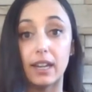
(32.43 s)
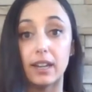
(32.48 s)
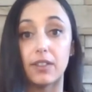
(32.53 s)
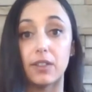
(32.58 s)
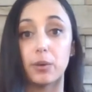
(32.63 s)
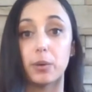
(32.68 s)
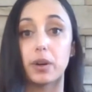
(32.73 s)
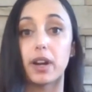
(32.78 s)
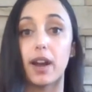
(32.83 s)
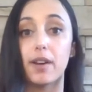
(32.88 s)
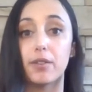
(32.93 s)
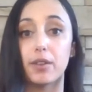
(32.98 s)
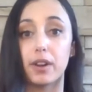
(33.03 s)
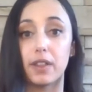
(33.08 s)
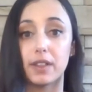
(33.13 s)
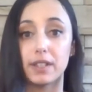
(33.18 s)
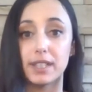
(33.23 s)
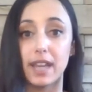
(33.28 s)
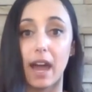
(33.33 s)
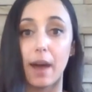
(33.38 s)
and the recovery
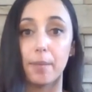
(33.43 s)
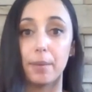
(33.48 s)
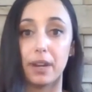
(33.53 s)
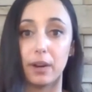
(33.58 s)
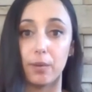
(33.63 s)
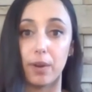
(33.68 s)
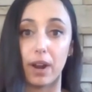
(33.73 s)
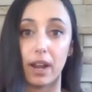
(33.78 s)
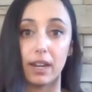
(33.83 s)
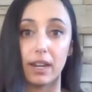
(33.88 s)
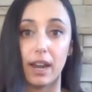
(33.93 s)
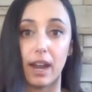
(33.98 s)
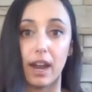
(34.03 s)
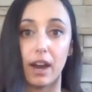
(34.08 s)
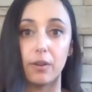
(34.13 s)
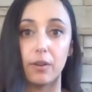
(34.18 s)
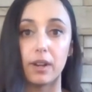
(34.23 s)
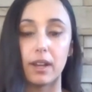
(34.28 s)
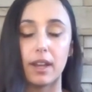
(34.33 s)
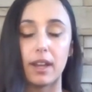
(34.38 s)
that's happening right
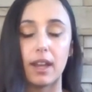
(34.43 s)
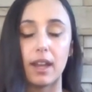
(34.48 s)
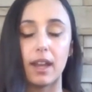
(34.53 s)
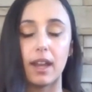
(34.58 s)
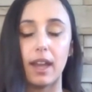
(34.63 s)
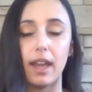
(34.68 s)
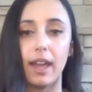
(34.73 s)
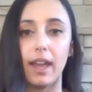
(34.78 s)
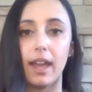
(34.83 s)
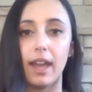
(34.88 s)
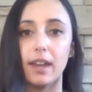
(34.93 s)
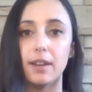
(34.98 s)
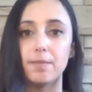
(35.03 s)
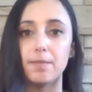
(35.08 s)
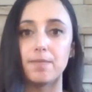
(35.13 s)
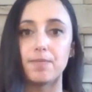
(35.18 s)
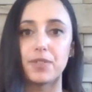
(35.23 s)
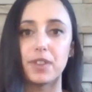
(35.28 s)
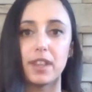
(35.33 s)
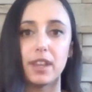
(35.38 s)
now.
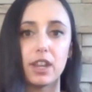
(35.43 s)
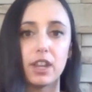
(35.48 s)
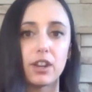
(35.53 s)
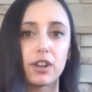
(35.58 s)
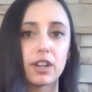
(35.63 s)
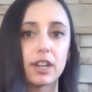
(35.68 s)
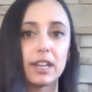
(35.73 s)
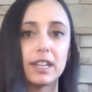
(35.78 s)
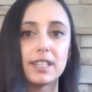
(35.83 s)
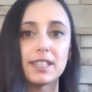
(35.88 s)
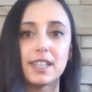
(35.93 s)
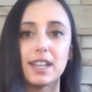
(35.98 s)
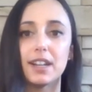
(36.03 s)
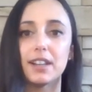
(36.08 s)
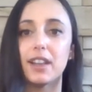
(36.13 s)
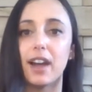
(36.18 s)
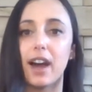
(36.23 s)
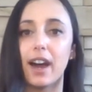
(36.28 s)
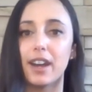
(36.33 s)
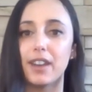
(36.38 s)
And you're going to see a
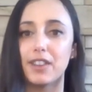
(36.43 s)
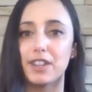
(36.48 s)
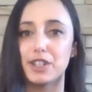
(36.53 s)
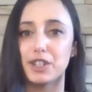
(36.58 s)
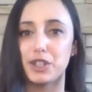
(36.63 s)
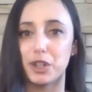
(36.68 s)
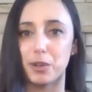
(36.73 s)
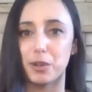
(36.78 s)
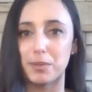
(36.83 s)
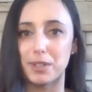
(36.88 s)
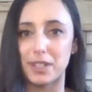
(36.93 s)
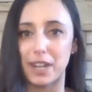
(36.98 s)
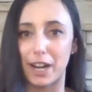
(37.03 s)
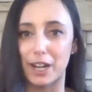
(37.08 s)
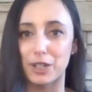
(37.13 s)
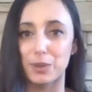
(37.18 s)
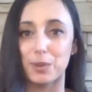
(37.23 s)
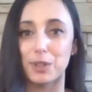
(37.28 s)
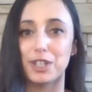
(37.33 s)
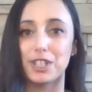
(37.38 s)
lot of these
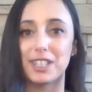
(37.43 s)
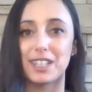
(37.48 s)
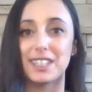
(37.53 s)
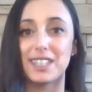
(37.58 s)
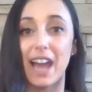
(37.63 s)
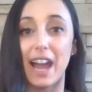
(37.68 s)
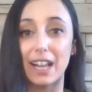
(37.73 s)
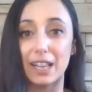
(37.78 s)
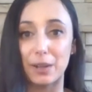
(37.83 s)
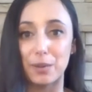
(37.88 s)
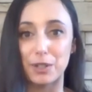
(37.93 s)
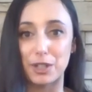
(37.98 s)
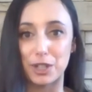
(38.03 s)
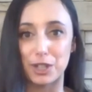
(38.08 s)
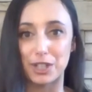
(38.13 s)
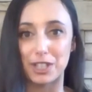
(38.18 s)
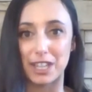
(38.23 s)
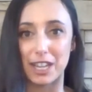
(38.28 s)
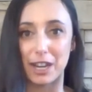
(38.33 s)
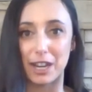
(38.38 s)
doomsdayers, which is exactly what
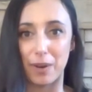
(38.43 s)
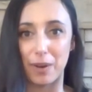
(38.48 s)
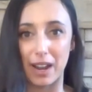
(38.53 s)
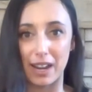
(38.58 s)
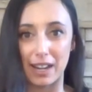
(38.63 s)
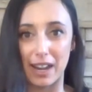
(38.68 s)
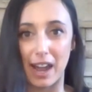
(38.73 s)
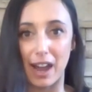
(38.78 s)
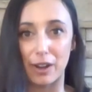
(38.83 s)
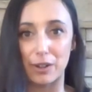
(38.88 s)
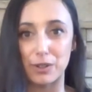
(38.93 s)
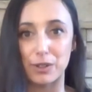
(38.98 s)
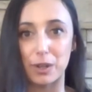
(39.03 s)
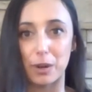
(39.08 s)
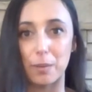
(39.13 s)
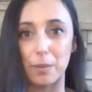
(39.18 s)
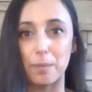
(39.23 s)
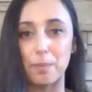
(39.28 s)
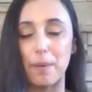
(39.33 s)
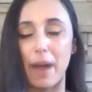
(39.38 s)
you're seeing right now.
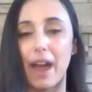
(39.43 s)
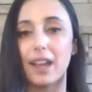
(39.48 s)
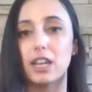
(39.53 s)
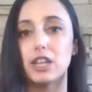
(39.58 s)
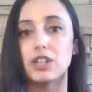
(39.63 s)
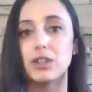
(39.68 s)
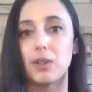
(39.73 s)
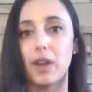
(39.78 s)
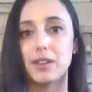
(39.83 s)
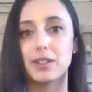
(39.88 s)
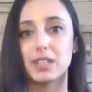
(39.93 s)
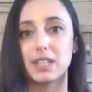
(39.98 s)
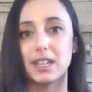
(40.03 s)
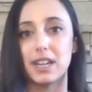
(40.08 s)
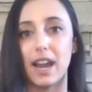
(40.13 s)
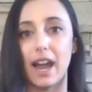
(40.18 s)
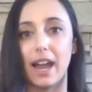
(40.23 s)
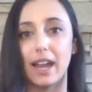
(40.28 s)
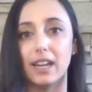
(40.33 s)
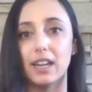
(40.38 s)
So back in
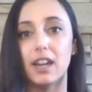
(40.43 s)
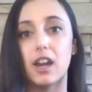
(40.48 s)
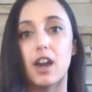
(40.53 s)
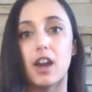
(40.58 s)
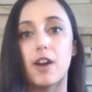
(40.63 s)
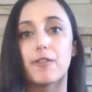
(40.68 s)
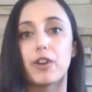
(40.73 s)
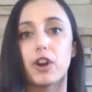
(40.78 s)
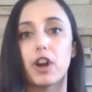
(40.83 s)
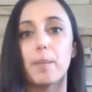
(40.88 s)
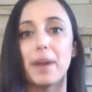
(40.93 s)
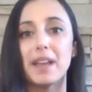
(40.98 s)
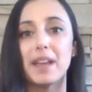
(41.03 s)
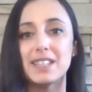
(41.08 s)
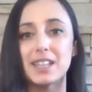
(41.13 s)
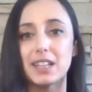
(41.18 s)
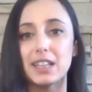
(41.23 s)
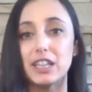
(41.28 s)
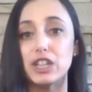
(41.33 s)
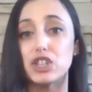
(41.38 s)
2009, for
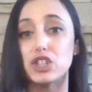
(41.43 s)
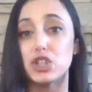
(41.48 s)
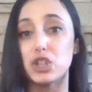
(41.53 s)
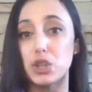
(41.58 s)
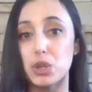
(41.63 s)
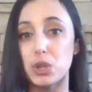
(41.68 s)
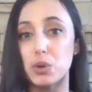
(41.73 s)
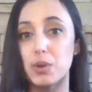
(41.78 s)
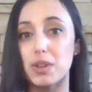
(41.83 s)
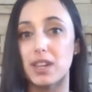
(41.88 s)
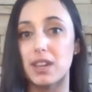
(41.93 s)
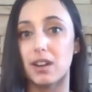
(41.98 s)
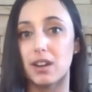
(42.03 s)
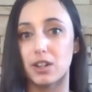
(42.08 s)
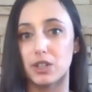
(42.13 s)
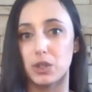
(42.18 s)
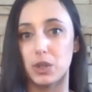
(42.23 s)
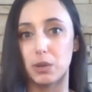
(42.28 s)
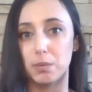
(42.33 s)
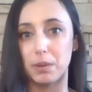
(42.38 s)
basically 2
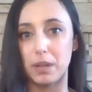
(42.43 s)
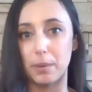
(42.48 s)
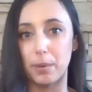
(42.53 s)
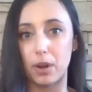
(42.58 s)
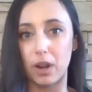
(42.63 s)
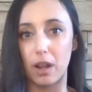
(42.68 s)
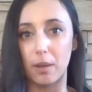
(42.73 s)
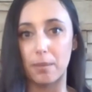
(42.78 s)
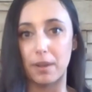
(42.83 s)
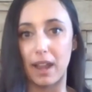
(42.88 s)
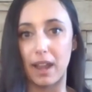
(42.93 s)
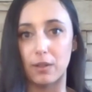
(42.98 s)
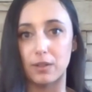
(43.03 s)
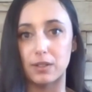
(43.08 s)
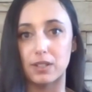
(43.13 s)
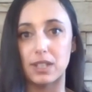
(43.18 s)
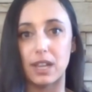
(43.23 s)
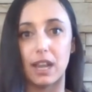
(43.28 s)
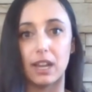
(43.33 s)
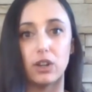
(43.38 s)
years, you had people coming out
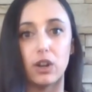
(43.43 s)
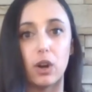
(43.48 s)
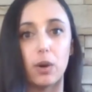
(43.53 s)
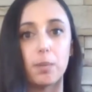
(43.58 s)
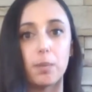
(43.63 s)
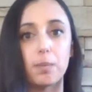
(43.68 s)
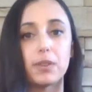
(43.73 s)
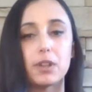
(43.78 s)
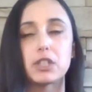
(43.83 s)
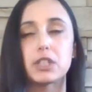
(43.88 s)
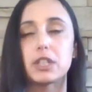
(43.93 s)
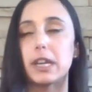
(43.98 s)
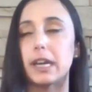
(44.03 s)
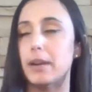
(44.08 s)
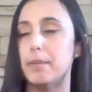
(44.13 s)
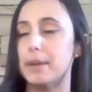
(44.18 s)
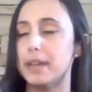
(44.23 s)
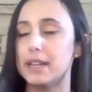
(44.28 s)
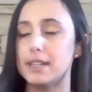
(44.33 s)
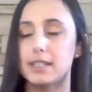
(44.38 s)
and saying, nope, there's going to be a